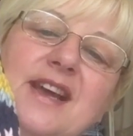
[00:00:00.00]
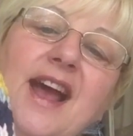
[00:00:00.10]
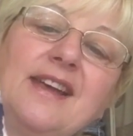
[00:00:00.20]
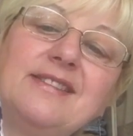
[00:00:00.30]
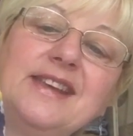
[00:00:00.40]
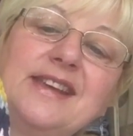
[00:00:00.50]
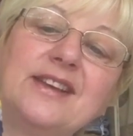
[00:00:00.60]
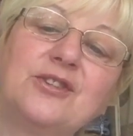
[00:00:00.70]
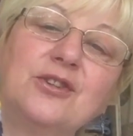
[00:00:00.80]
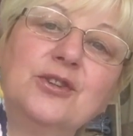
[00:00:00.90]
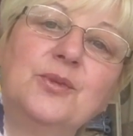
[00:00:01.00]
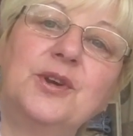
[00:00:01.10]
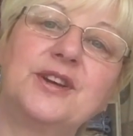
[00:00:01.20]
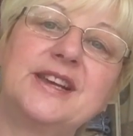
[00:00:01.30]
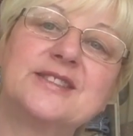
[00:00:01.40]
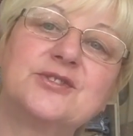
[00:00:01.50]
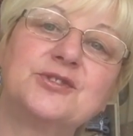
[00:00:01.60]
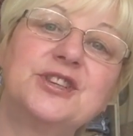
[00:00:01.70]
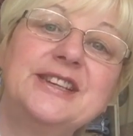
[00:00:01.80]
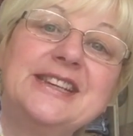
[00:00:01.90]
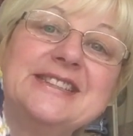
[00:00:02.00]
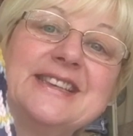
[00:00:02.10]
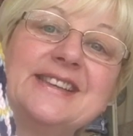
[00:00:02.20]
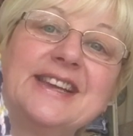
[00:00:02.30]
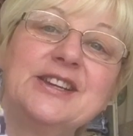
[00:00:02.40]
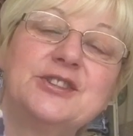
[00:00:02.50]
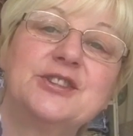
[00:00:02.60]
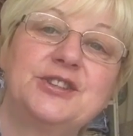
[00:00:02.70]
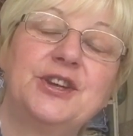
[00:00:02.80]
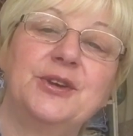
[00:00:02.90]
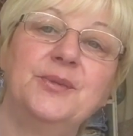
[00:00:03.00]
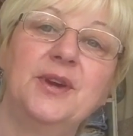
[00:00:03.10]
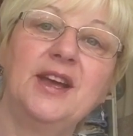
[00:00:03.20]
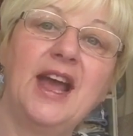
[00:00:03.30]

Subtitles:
I think colour work is such an easy thing to do,